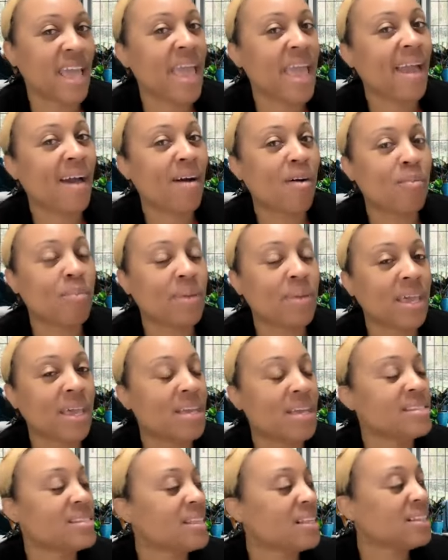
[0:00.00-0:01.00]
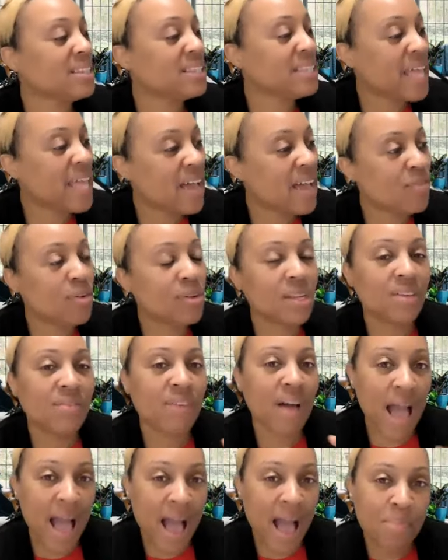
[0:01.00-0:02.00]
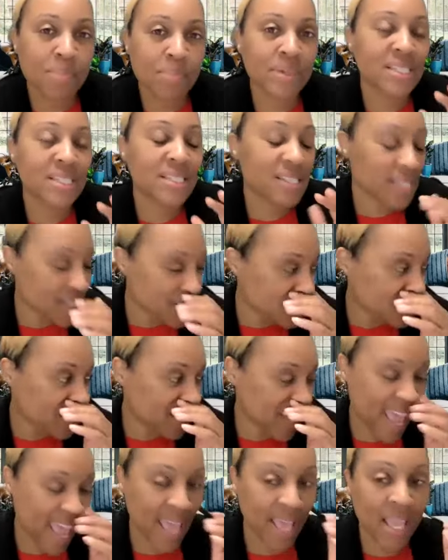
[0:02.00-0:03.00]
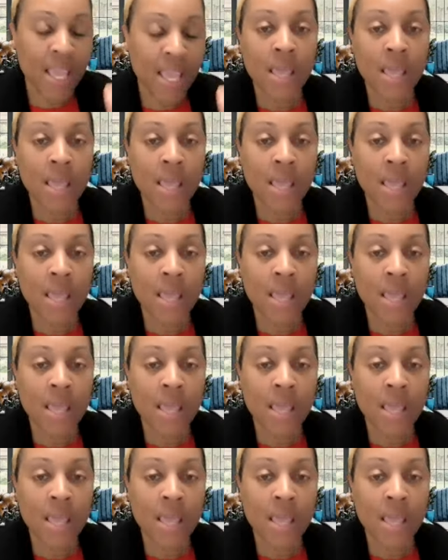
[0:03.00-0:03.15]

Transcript: hell because the level of opposition that